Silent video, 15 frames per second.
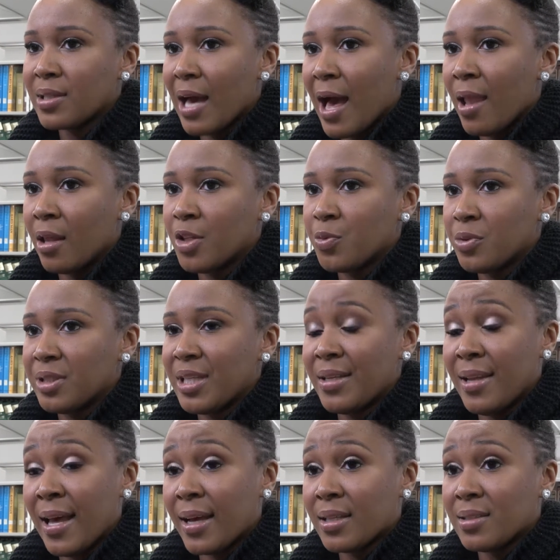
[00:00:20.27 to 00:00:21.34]
college was the
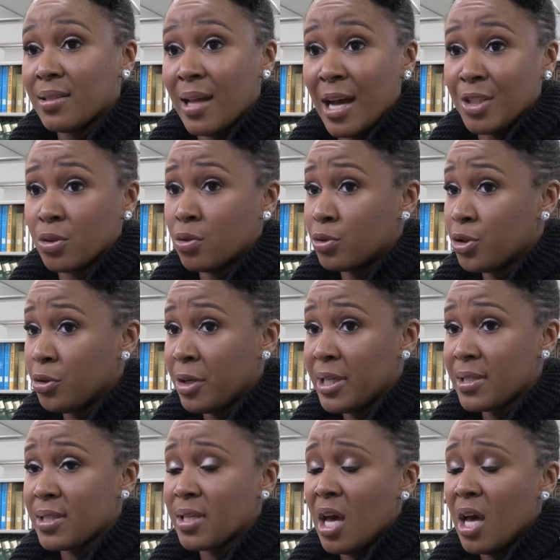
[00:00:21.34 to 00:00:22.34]
next logical choice.